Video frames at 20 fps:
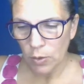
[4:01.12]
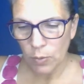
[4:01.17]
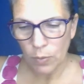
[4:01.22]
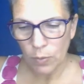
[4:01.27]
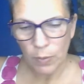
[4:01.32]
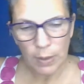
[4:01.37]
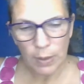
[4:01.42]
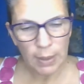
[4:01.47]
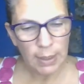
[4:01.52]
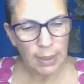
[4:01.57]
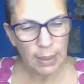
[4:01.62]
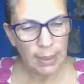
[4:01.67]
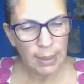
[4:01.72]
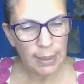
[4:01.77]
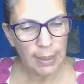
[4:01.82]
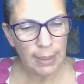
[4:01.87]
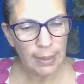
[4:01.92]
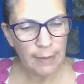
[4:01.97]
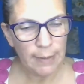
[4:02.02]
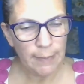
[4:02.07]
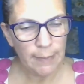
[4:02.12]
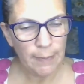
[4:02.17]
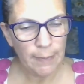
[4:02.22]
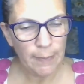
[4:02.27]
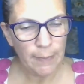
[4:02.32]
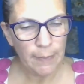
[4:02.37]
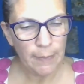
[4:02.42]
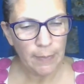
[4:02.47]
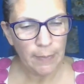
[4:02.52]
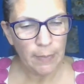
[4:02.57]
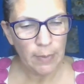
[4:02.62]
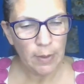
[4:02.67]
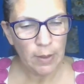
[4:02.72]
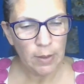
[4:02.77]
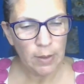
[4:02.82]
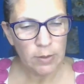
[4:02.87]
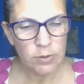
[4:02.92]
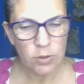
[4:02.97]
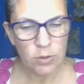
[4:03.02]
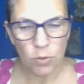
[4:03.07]
quickly
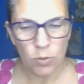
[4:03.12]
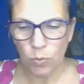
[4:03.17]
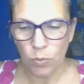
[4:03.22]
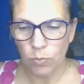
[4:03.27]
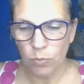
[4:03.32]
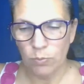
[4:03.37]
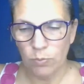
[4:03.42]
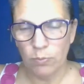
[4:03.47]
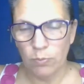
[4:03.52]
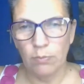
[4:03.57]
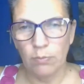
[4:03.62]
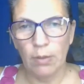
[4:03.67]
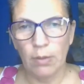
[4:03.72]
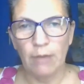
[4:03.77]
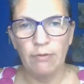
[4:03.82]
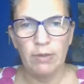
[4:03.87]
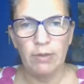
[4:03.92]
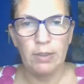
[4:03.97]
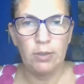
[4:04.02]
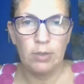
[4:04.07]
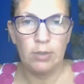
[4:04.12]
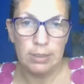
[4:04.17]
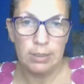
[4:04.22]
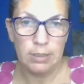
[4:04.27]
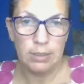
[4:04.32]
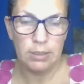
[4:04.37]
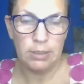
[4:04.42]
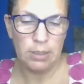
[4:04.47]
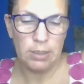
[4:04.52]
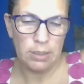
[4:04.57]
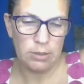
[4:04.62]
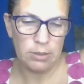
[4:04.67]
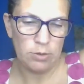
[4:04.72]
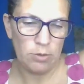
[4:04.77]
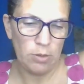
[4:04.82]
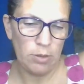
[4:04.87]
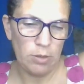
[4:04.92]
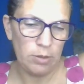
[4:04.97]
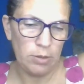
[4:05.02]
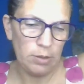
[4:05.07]
so my video doesn't take too
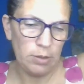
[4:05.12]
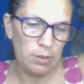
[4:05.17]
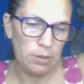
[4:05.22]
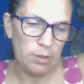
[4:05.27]
long.